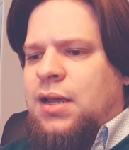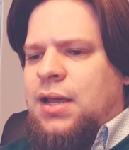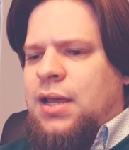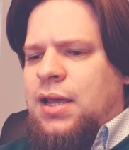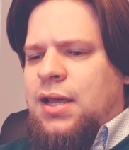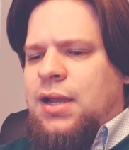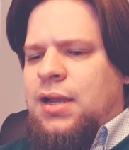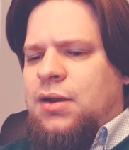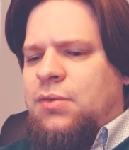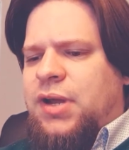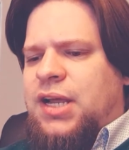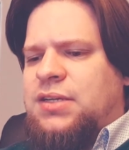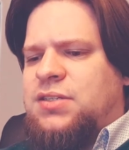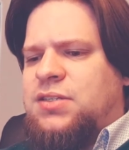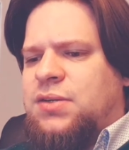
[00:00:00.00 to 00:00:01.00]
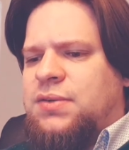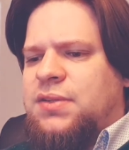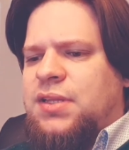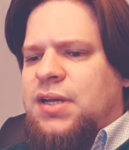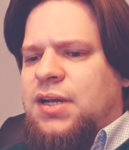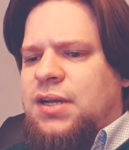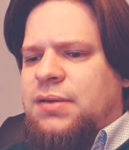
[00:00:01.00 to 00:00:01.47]
and when I saw
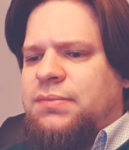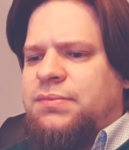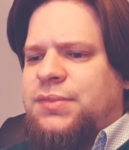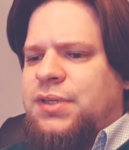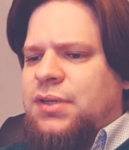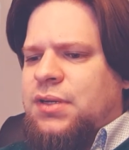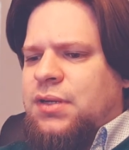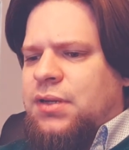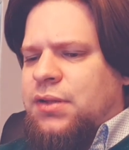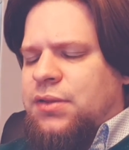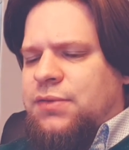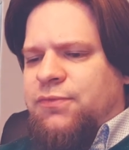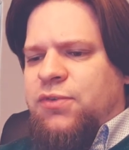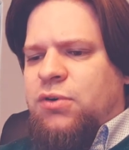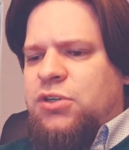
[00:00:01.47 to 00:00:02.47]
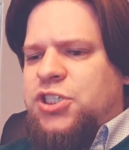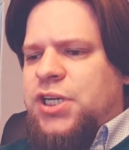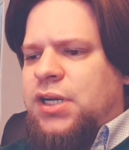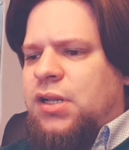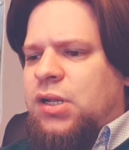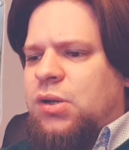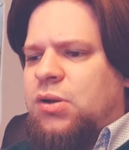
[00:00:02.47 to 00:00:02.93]
the the
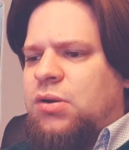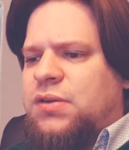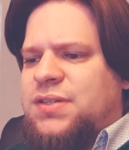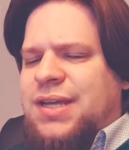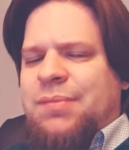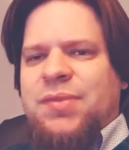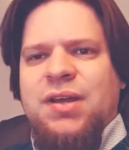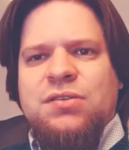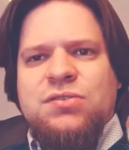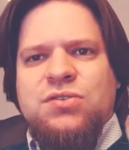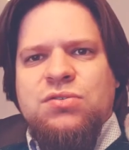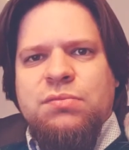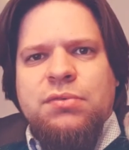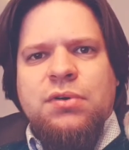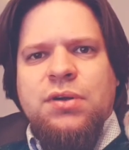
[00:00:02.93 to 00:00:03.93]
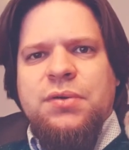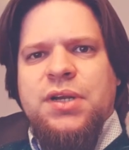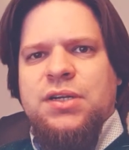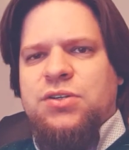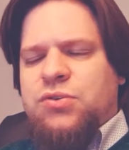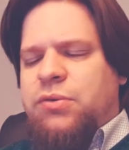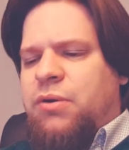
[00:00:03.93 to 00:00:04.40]
4chan logo, because I'm not super good
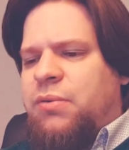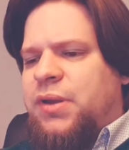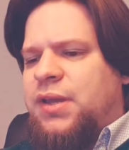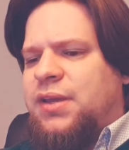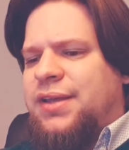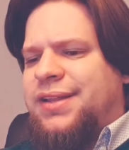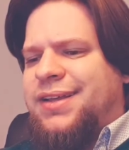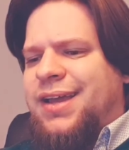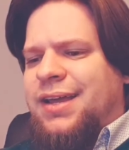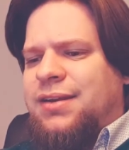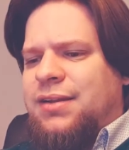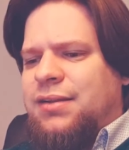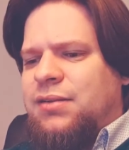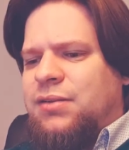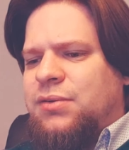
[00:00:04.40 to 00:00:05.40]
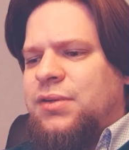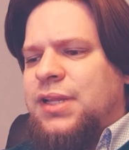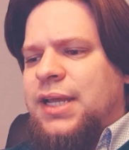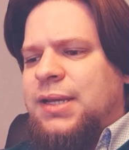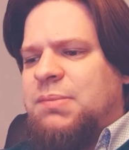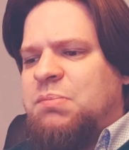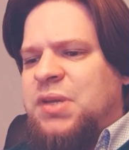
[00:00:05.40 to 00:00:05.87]
at drawing, kind of looked
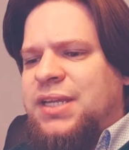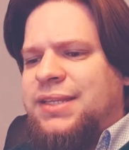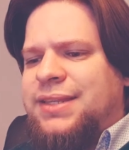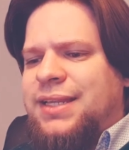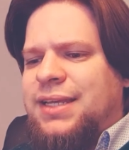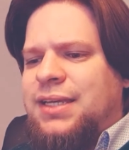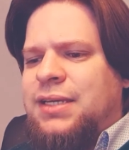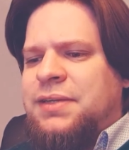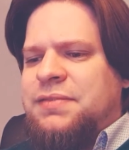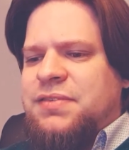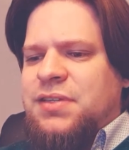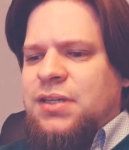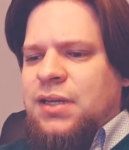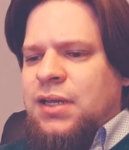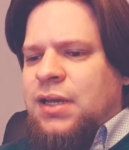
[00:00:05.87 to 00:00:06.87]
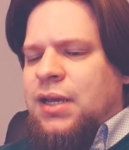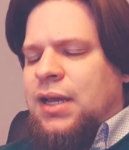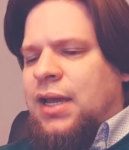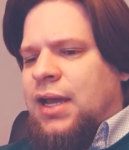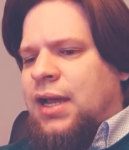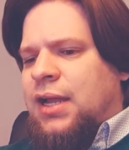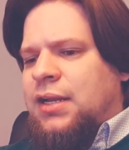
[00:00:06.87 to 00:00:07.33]
like mint leaves,
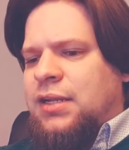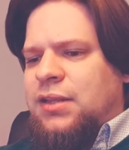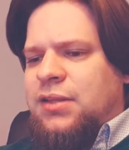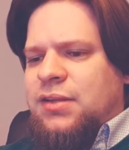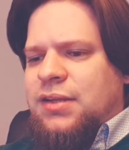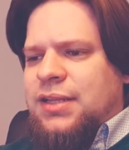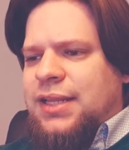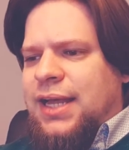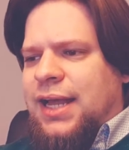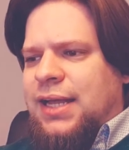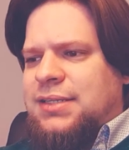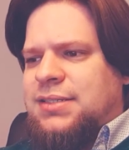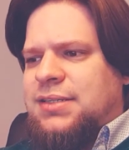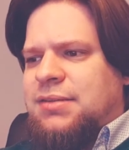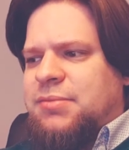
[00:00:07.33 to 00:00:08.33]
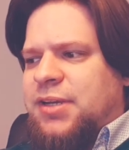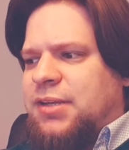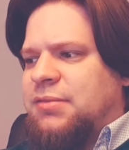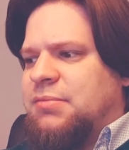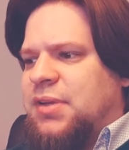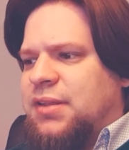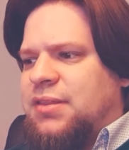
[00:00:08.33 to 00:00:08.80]
and in the glass it
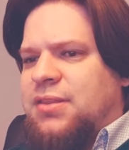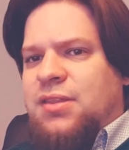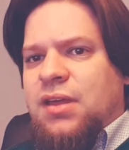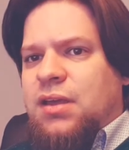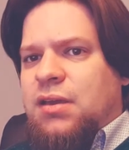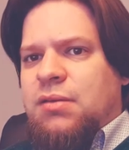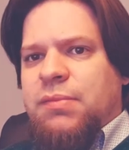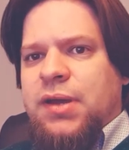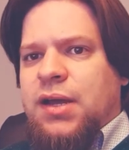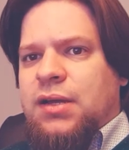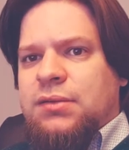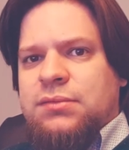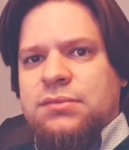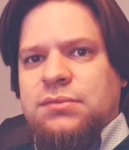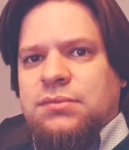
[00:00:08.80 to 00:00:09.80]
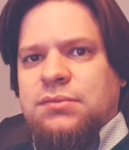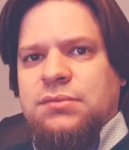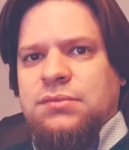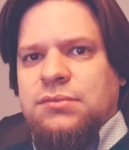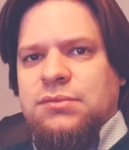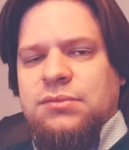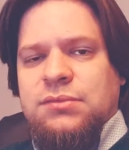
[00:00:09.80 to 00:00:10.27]
made me think about
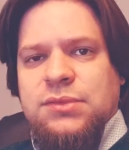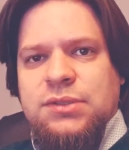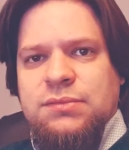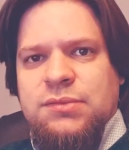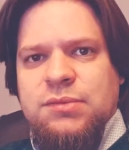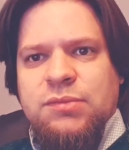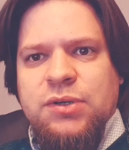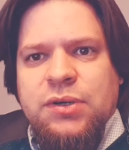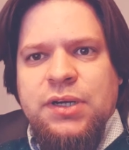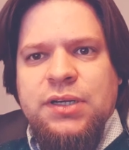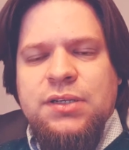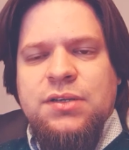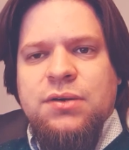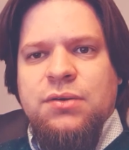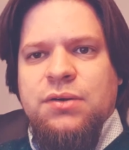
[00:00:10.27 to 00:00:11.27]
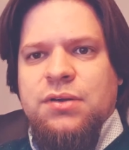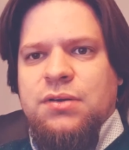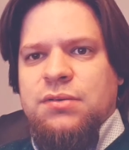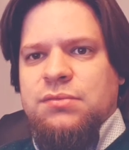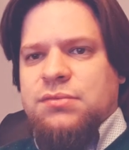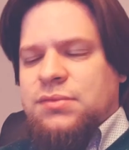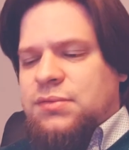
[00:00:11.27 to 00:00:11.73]
Mojito, you
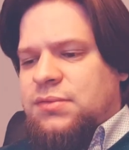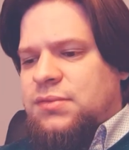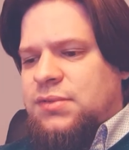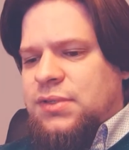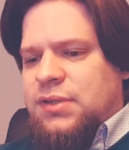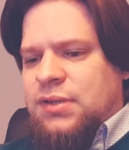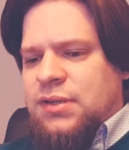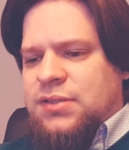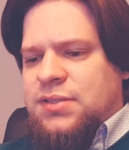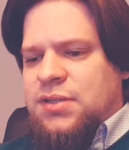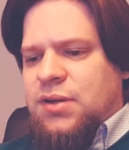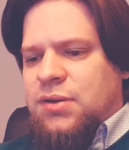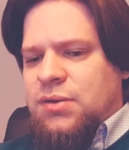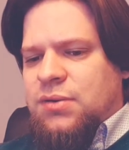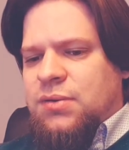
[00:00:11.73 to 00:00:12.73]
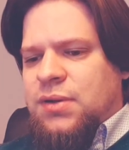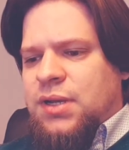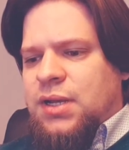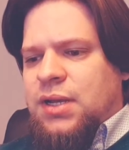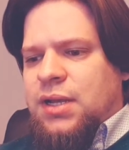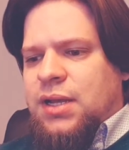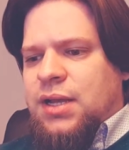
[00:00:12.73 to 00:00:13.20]
know? So
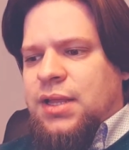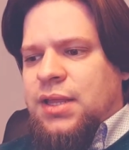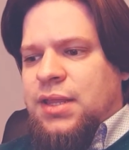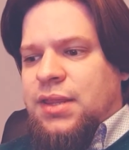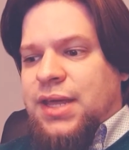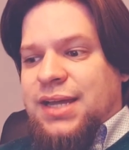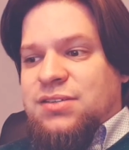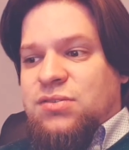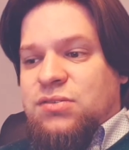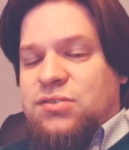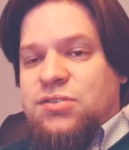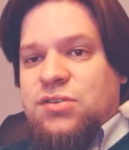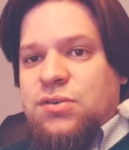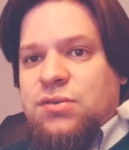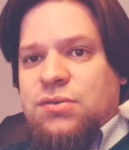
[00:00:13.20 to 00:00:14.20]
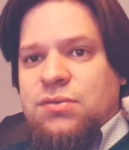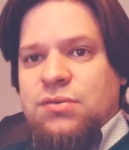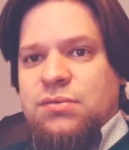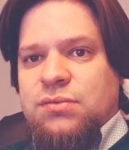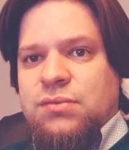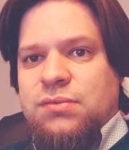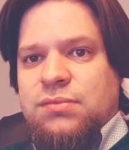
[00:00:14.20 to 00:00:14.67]
that's
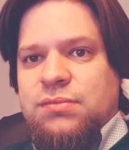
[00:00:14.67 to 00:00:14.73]
also